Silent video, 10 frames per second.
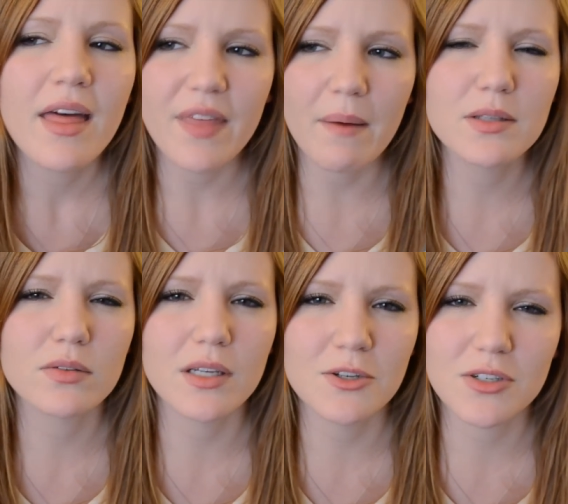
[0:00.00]
That was
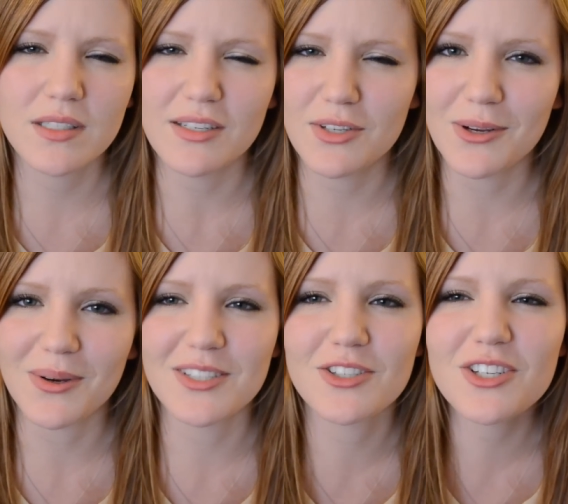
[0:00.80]
really interesting too,
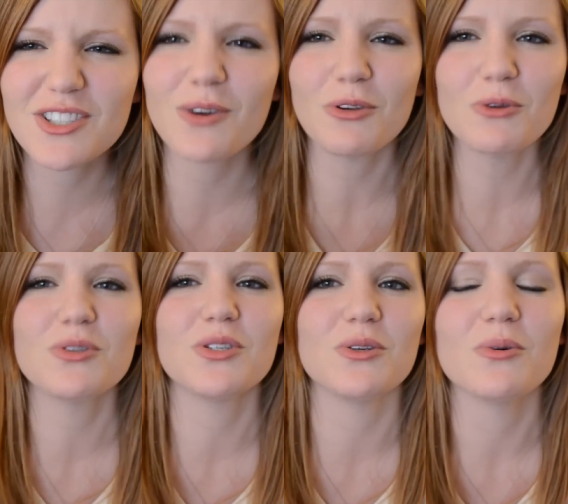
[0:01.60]
because you're just so
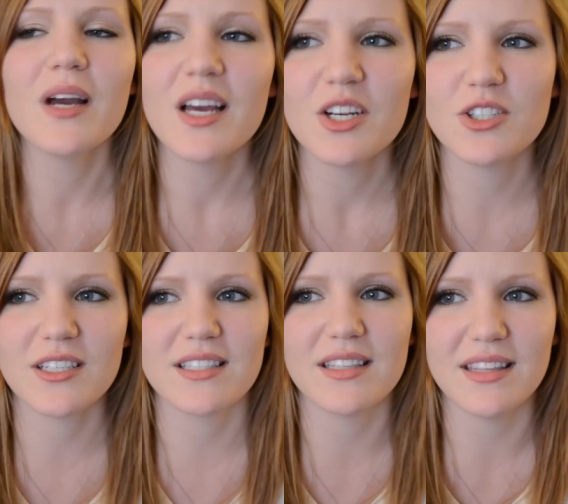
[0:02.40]
used to
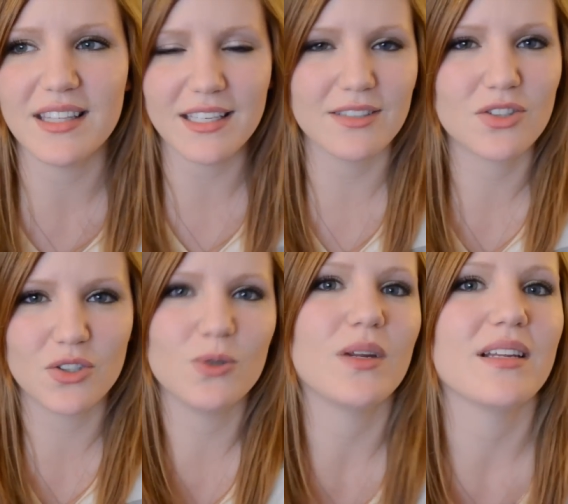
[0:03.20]
just these
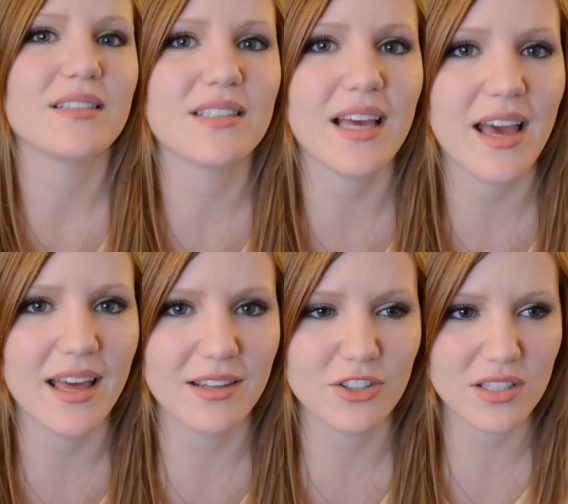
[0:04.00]
students
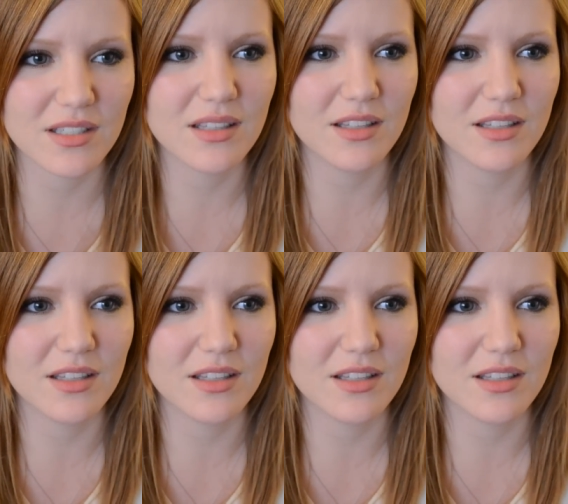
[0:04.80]
and just,